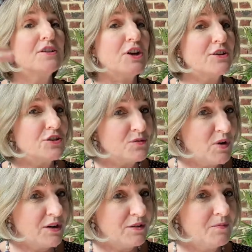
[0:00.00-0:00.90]
change as
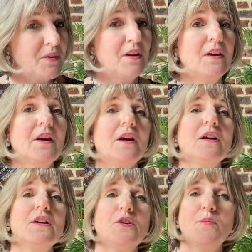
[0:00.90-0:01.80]
well.
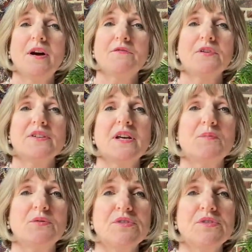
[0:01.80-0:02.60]
You might, for example,